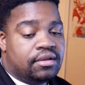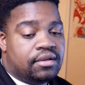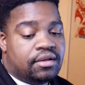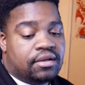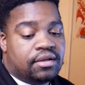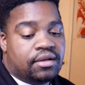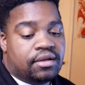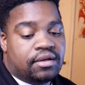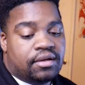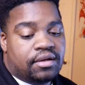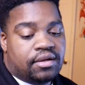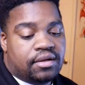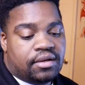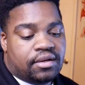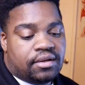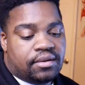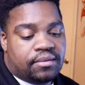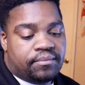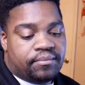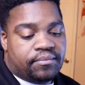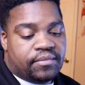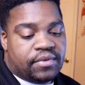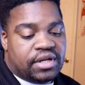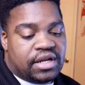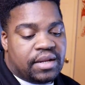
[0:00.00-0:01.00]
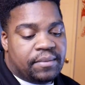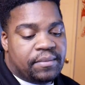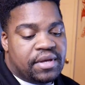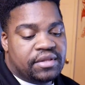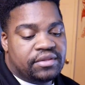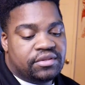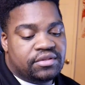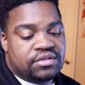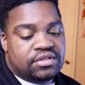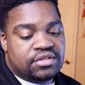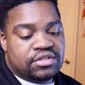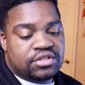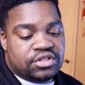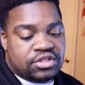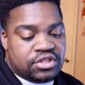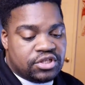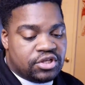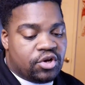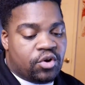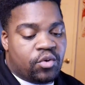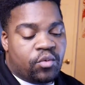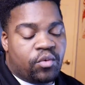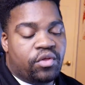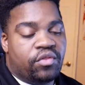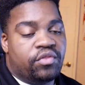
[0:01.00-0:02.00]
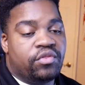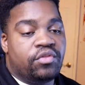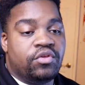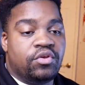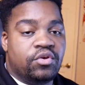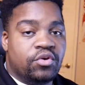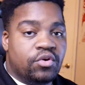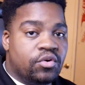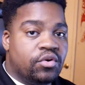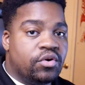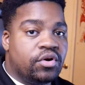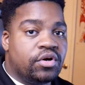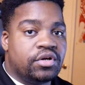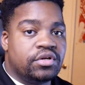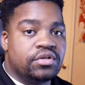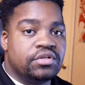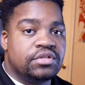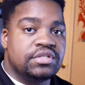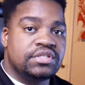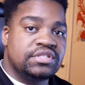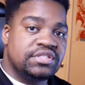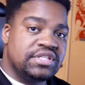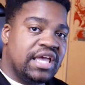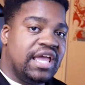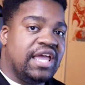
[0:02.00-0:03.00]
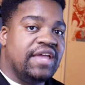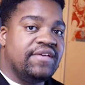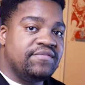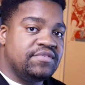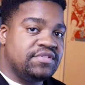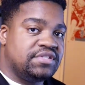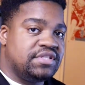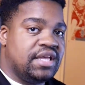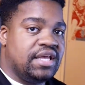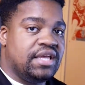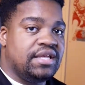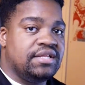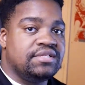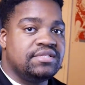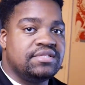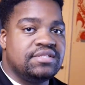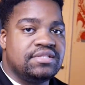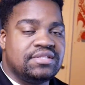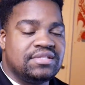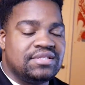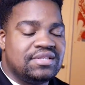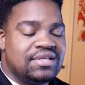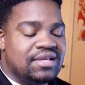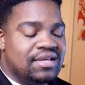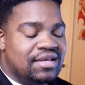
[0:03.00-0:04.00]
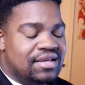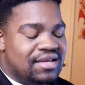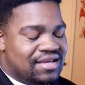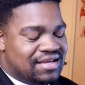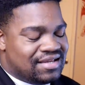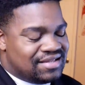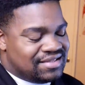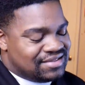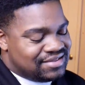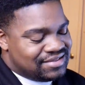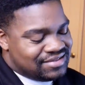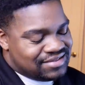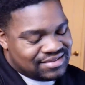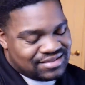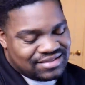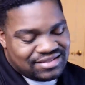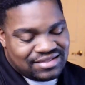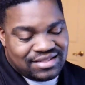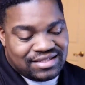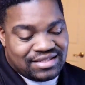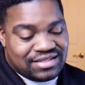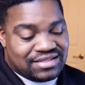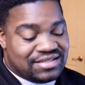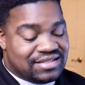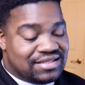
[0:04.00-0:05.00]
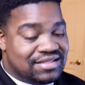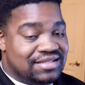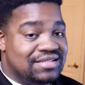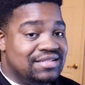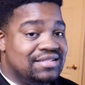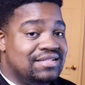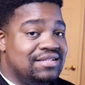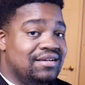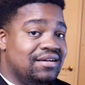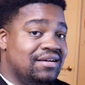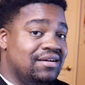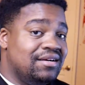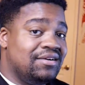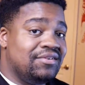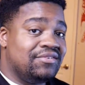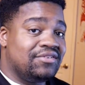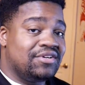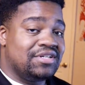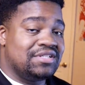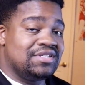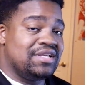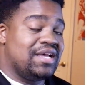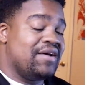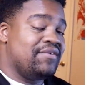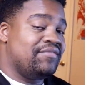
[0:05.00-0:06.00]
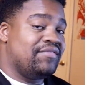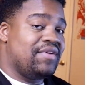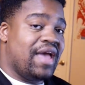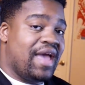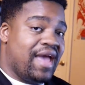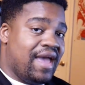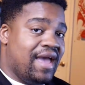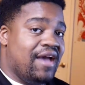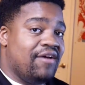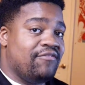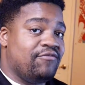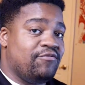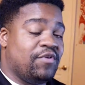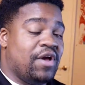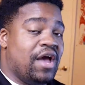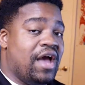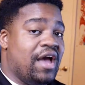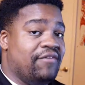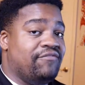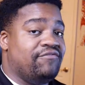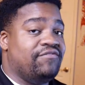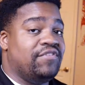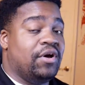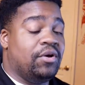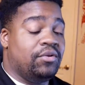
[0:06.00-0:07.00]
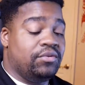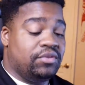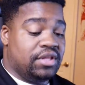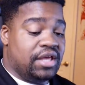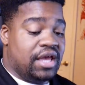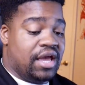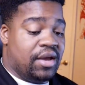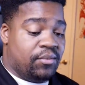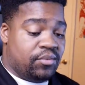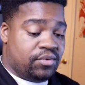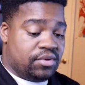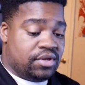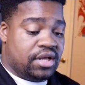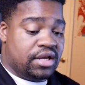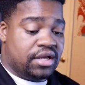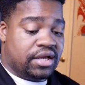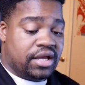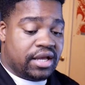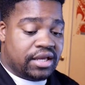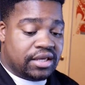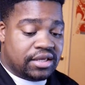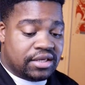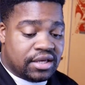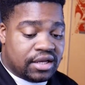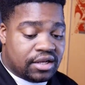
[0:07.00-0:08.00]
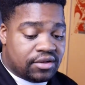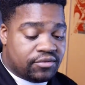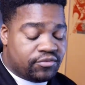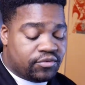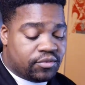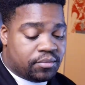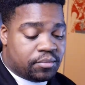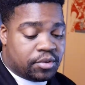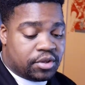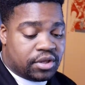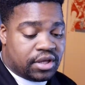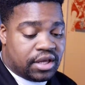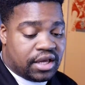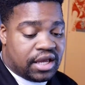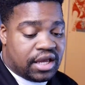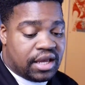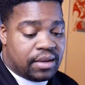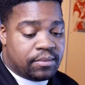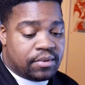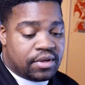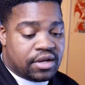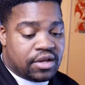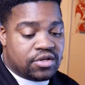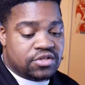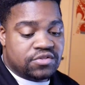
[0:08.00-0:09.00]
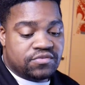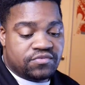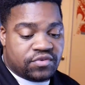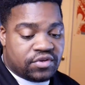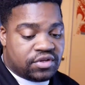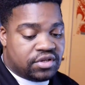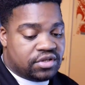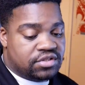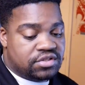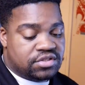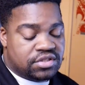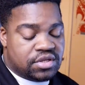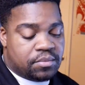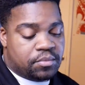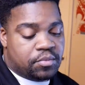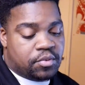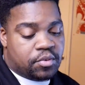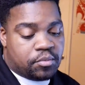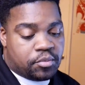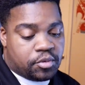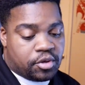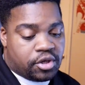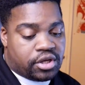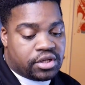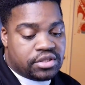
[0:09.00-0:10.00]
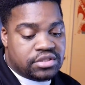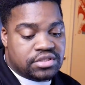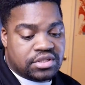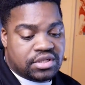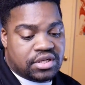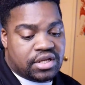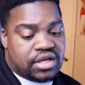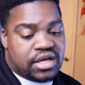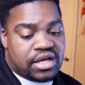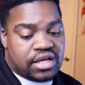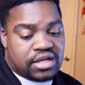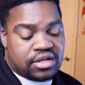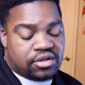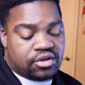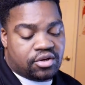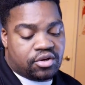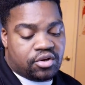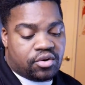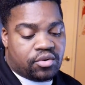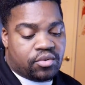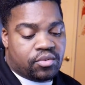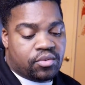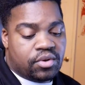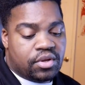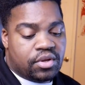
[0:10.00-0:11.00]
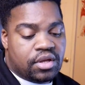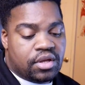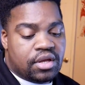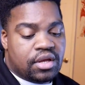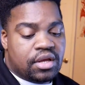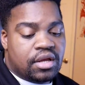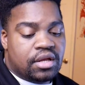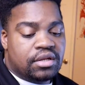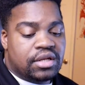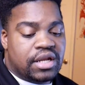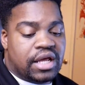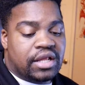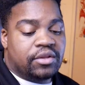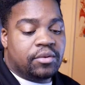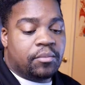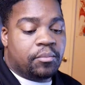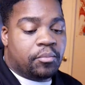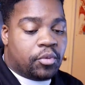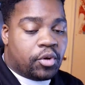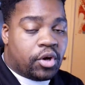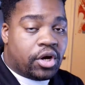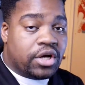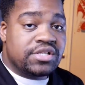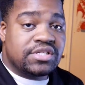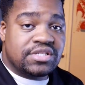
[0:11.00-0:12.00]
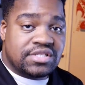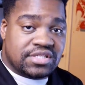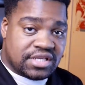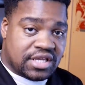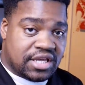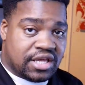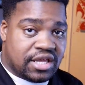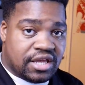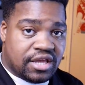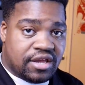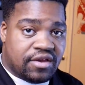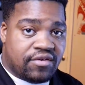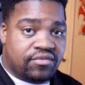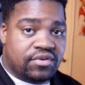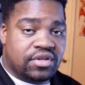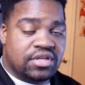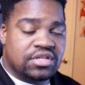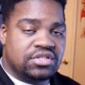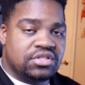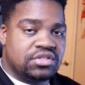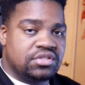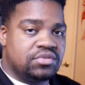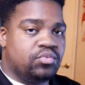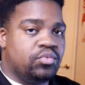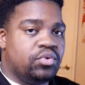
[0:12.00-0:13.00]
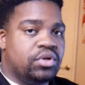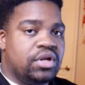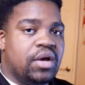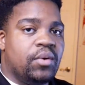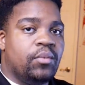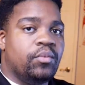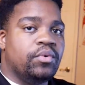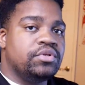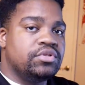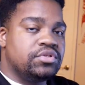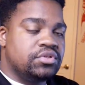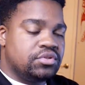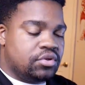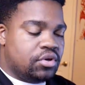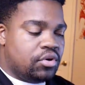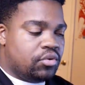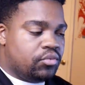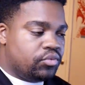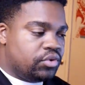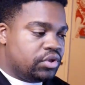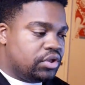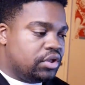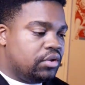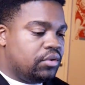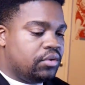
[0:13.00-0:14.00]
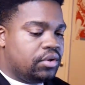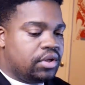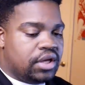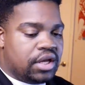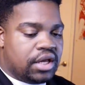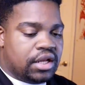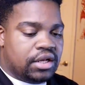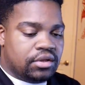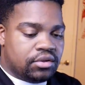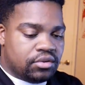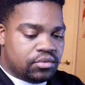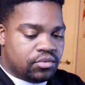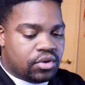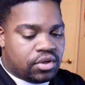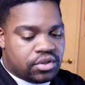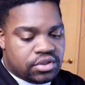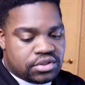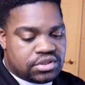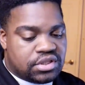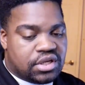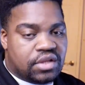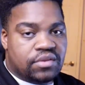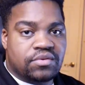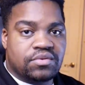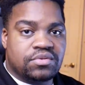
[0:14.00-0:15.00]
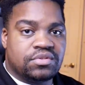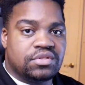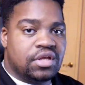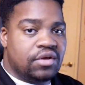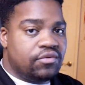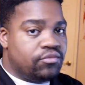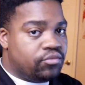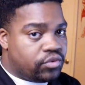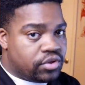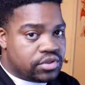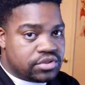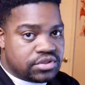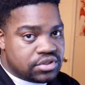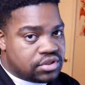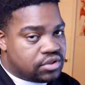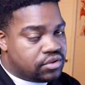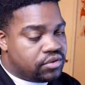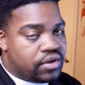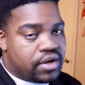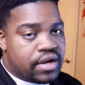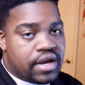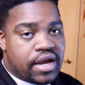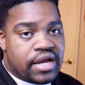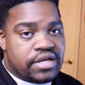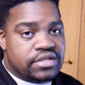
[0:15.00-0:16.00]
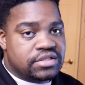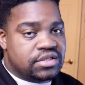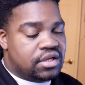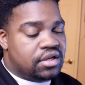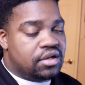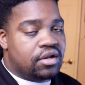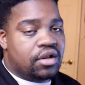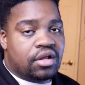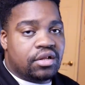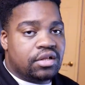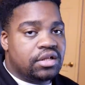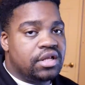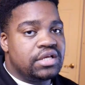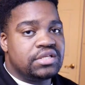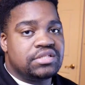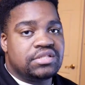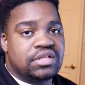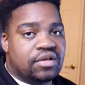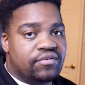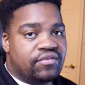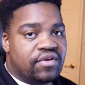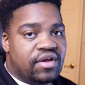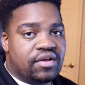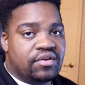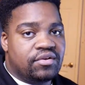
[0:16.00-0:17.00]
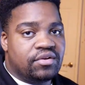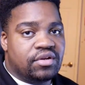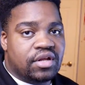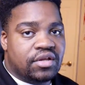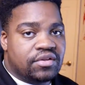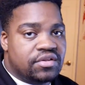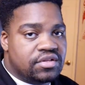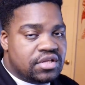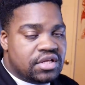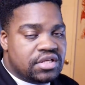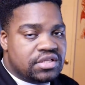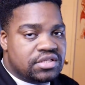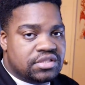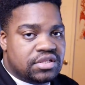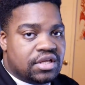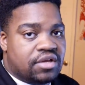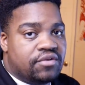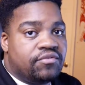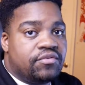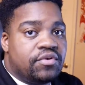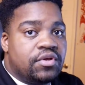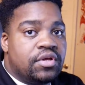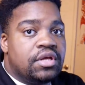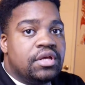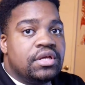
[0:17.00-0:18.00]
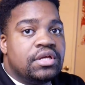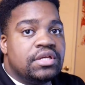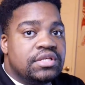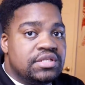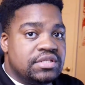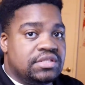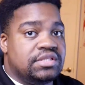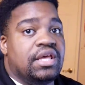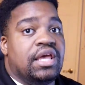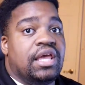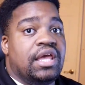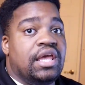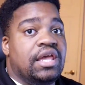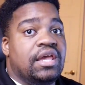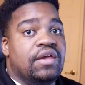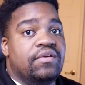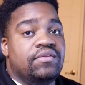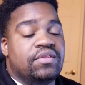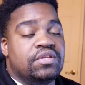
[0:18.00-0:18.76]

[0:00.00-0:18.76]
And I'm have to deal with your save states. It's just tough because I felt that when I got kicked from a game and I was finishing up a boss and I had to go. Now the boss saved. It's just when I went to go relocate and do all this other stuff. Once it crashed, and none of that stuff saved.